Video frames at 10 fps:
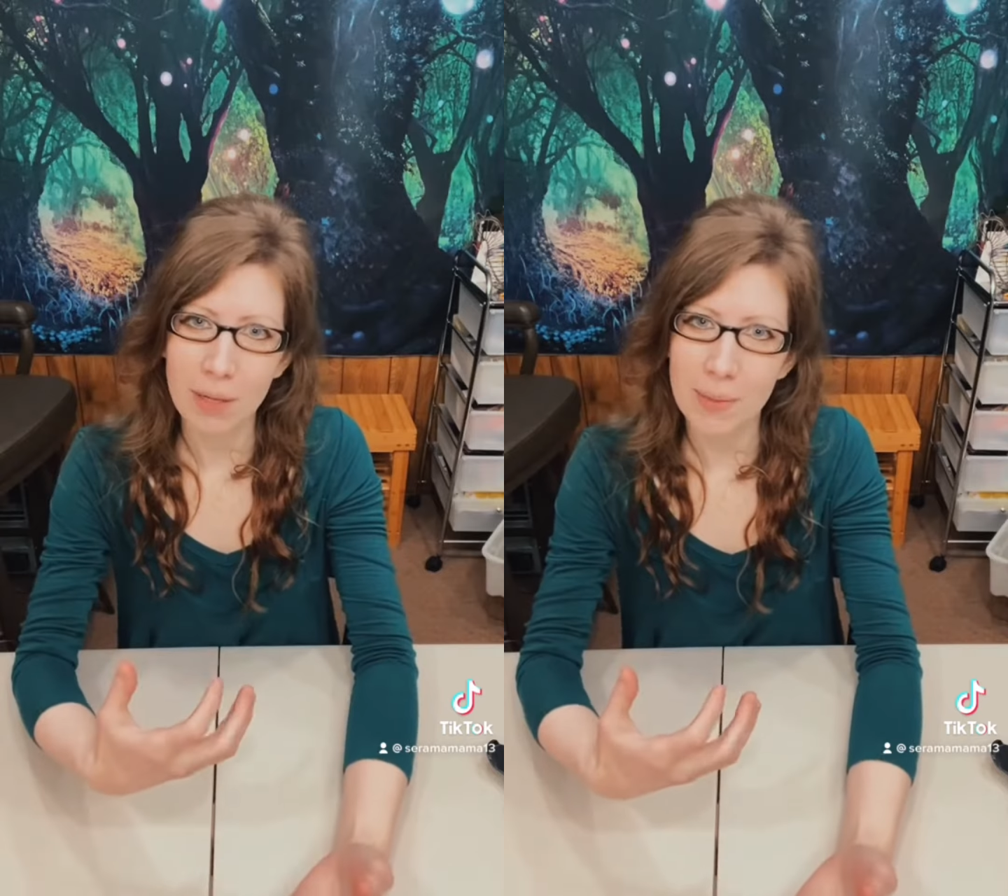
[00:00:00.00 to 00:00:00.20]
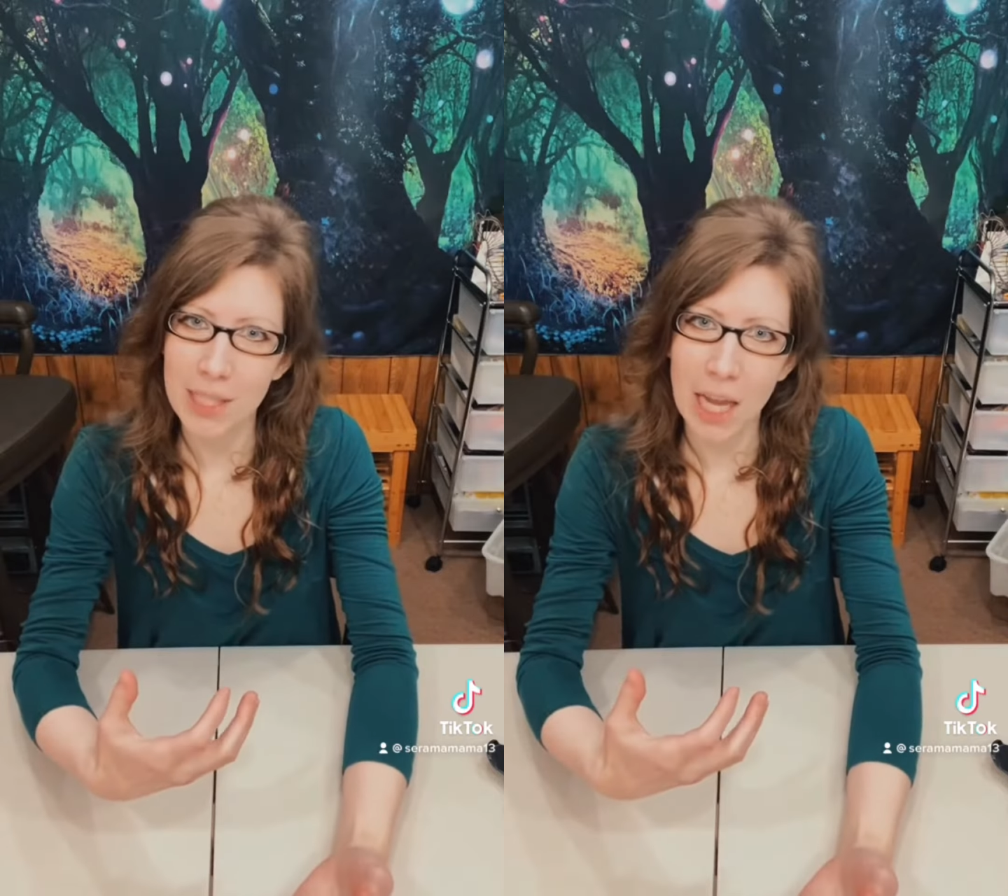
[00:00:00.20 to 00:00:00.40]
of
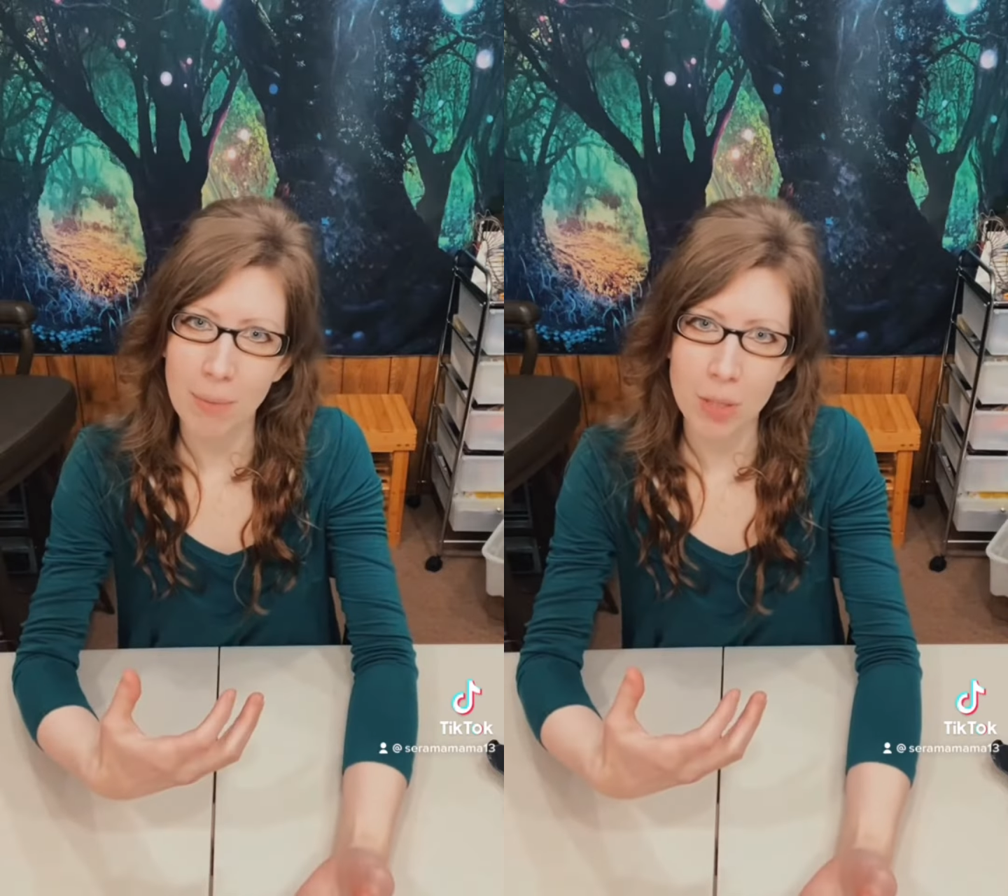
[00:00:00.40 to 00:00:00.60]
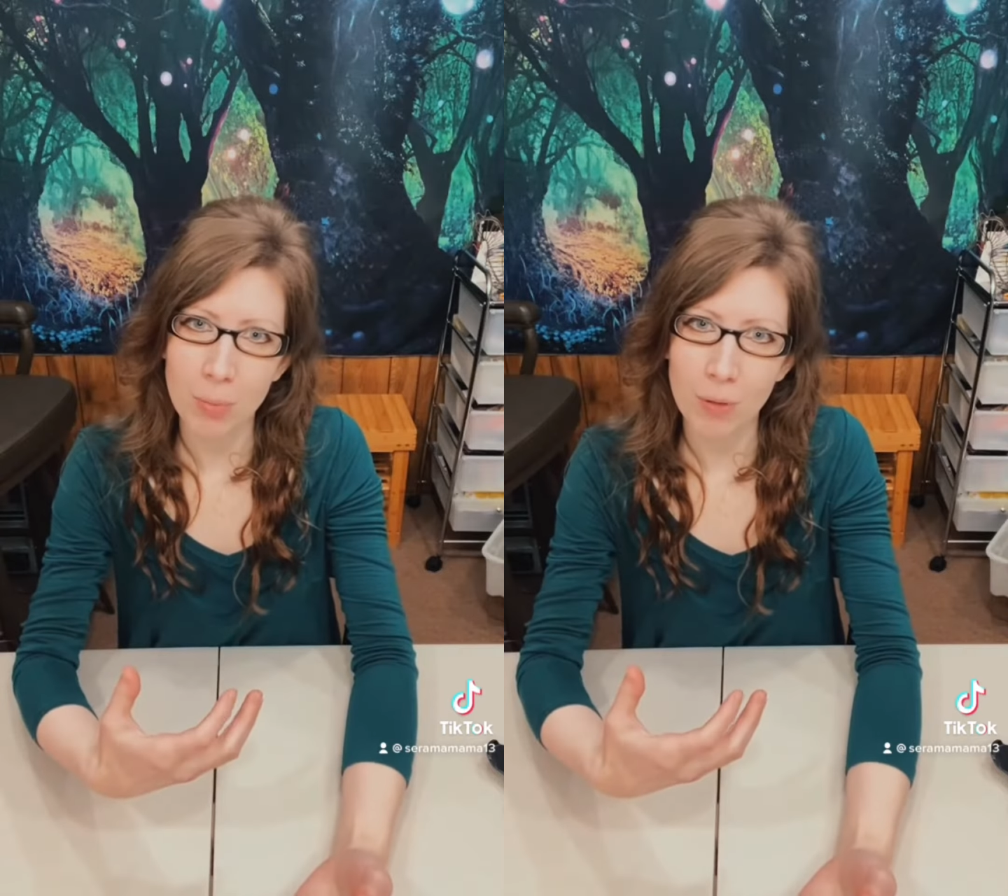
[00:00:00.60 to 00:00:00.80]

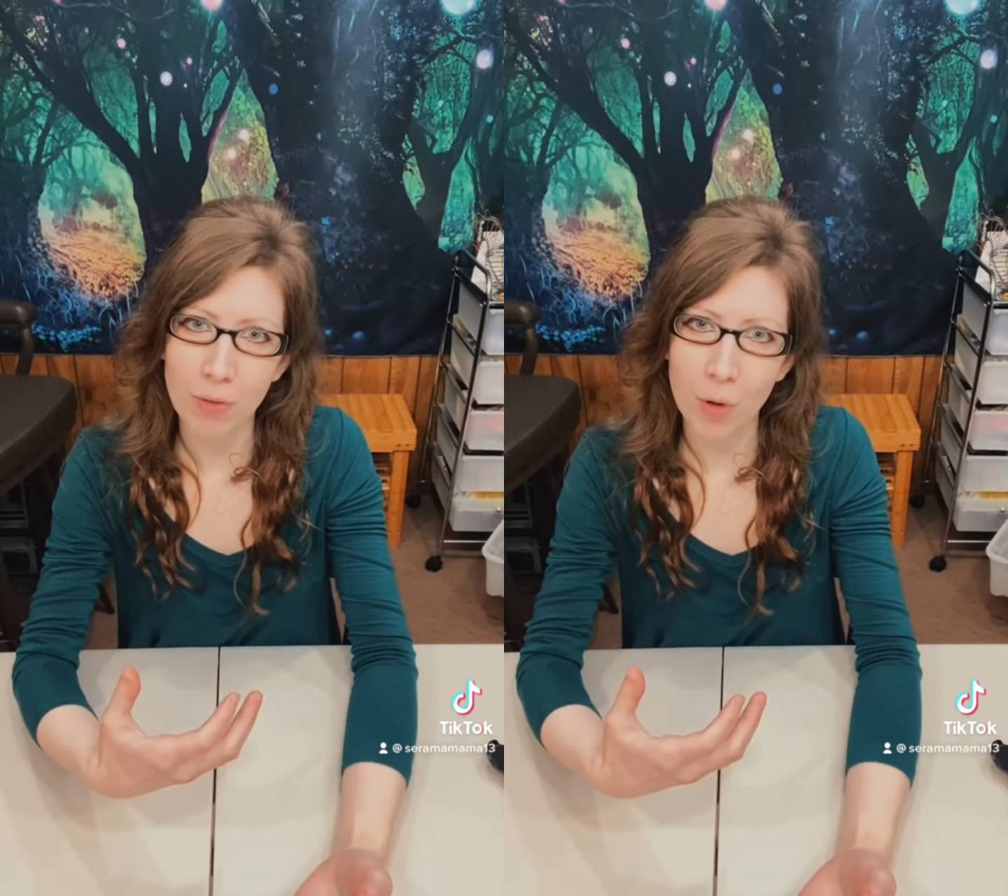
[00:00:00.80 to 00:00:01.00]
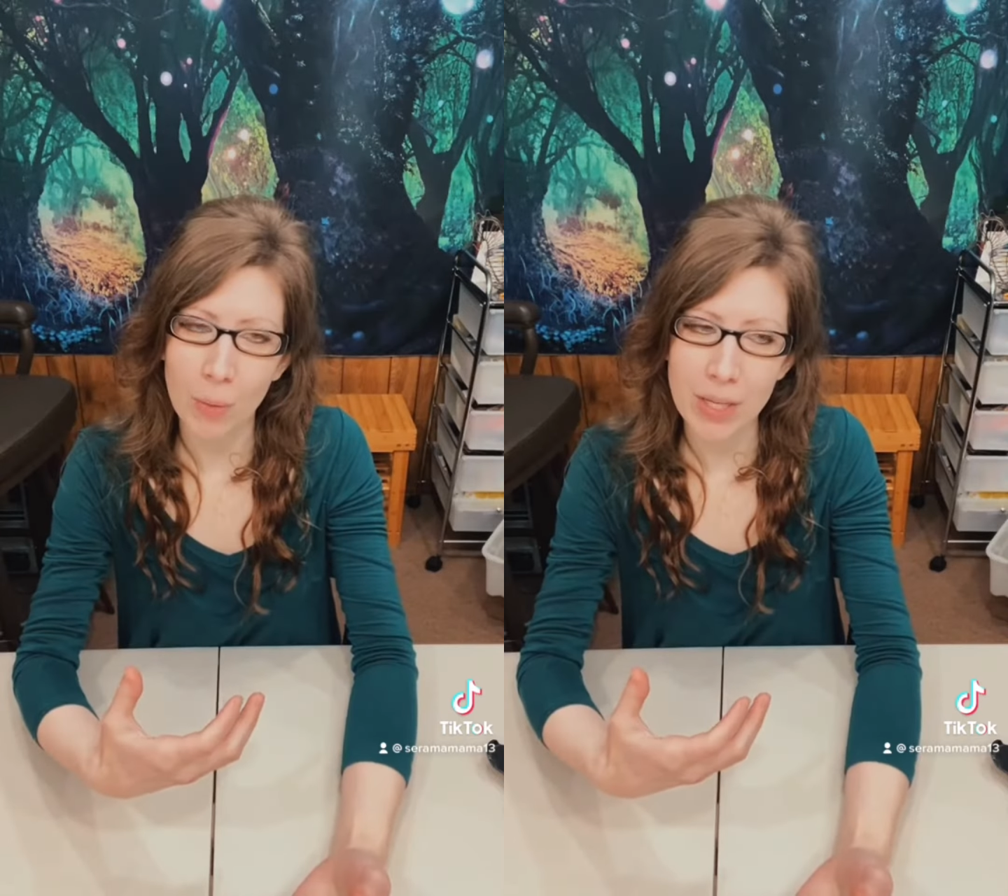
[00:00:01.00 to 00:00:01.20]
established
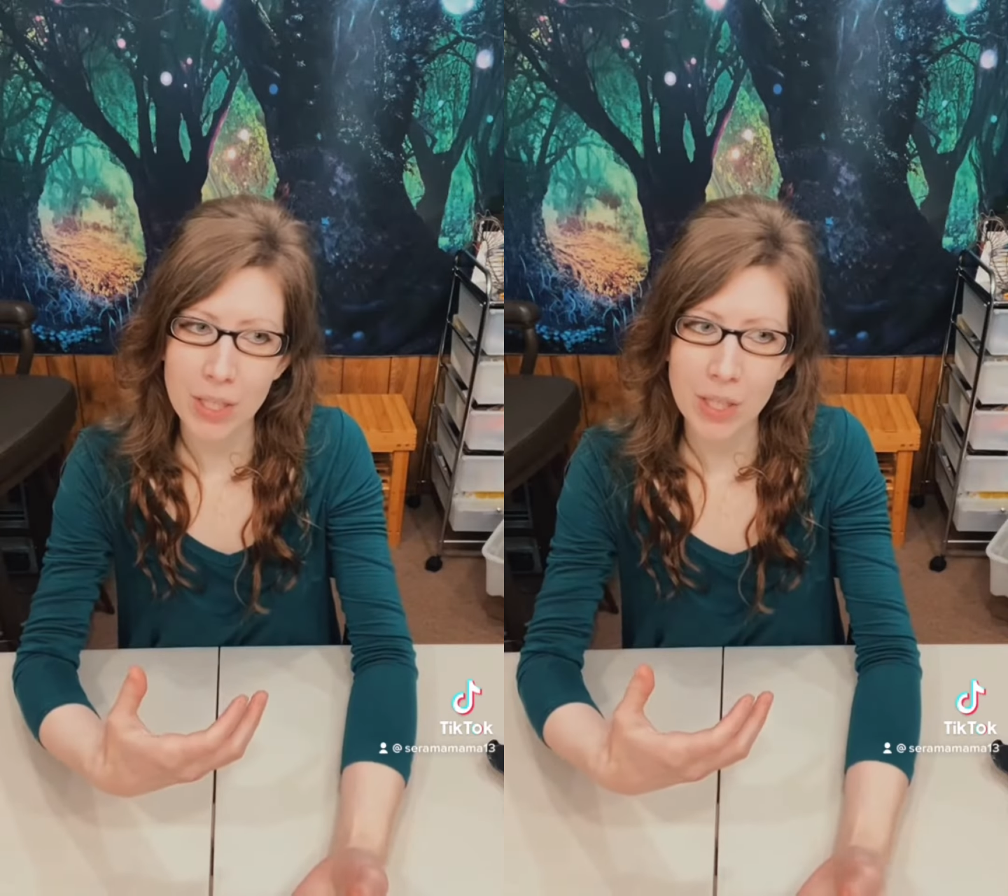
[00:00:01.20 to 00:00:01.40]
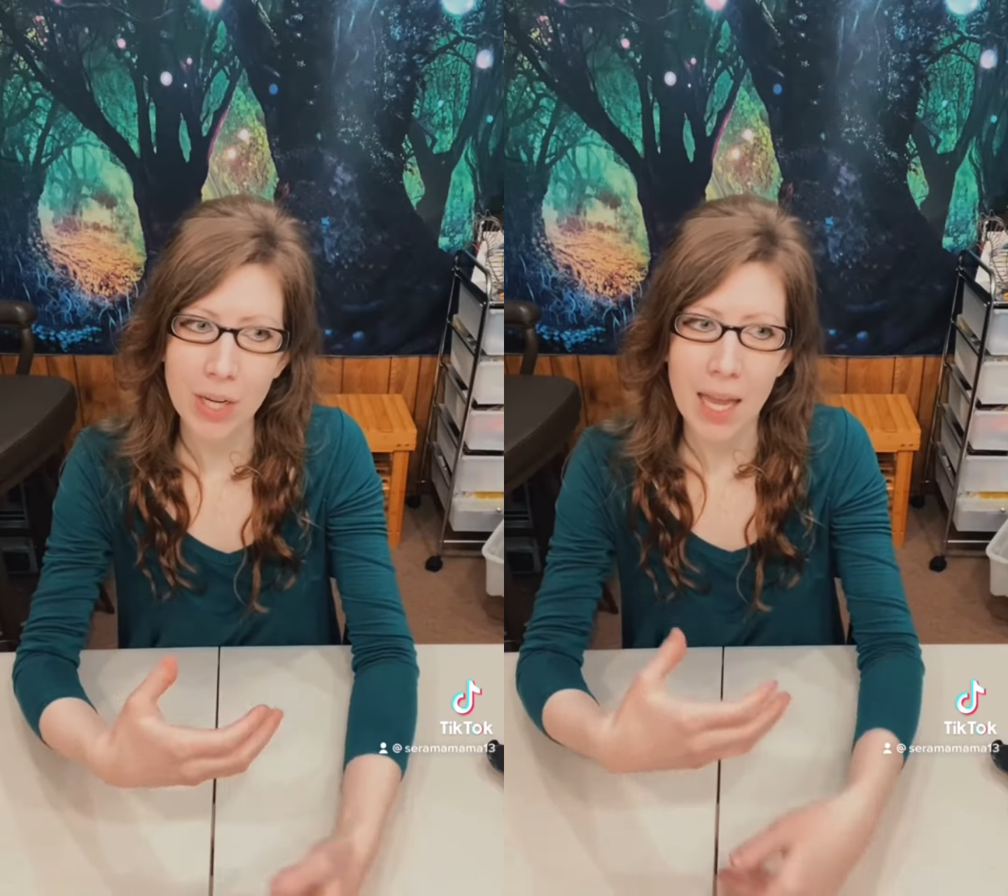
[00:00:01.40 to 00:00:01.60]
before winter,